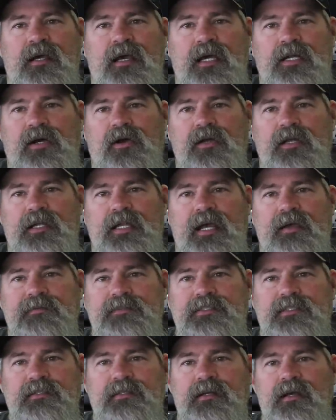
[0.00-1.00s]
at Harley
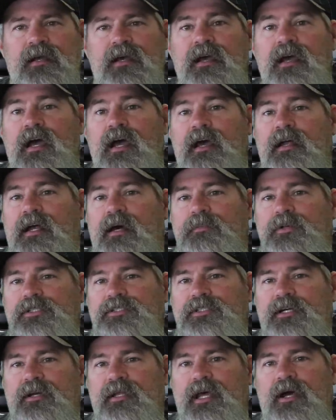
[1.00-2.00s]
Davidson, and I'm going
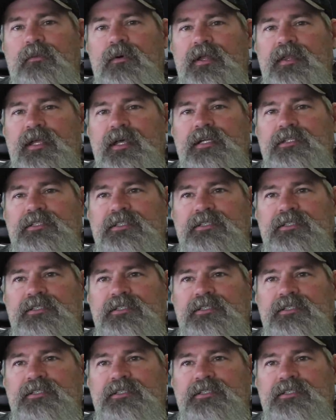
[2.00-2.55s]
to share that with you in